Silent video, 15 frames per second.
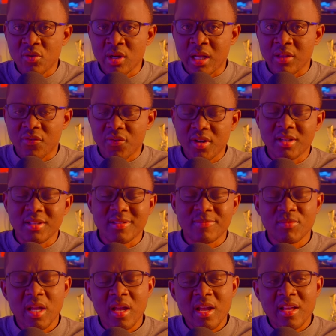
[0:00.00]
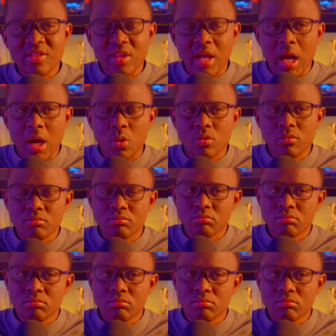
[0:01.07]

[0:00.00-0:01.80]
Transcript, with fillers: at first. Now,